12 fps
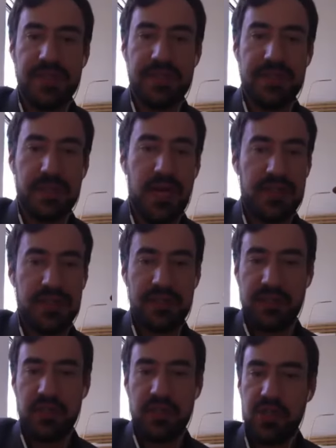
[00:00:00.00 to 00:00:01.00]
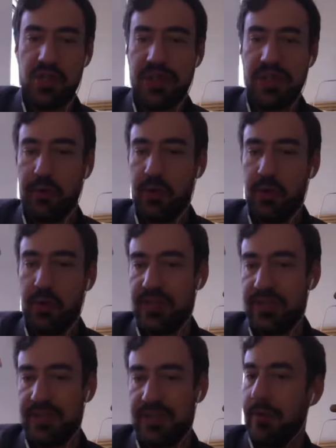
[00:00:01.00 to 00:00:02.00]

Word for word: that's constantly changing and emerging.